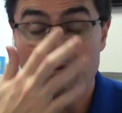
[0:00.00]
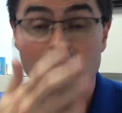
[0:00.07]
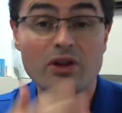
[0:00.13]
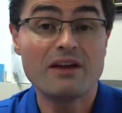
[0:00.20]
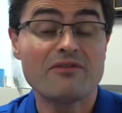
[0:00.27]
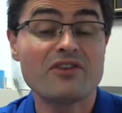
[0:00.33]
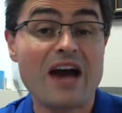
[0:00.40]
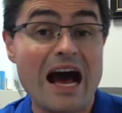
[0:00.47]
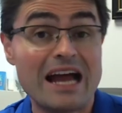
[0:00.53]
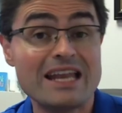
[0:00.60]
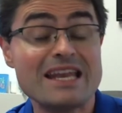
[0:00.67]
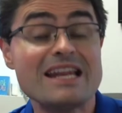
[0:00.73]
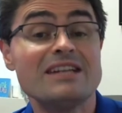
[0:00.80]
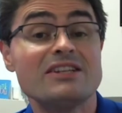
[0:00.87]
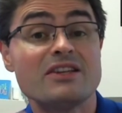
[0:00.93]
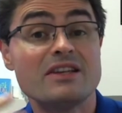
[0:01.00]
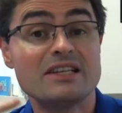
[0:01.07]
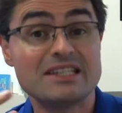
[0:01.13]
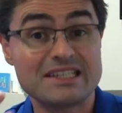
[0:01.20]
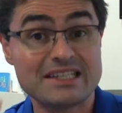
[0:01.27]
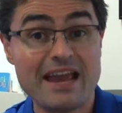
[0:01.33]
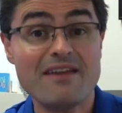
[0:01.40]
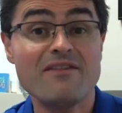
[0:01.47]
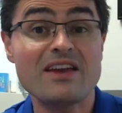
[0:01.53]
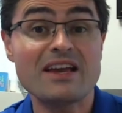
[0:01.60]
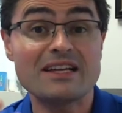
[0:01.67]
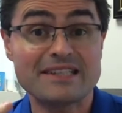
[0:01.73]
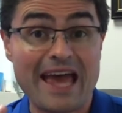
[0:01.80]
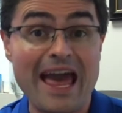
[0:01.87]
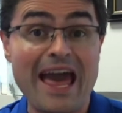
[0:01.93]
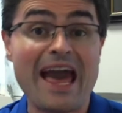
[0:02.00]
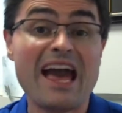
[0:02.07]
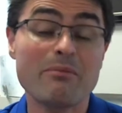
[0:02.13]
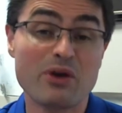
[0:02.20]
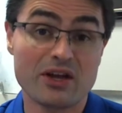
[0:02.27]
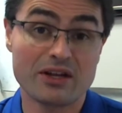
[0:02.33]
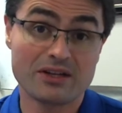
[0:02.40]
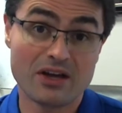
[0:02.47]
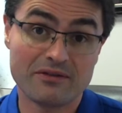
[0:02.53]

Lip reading: will have gotten into the savings habit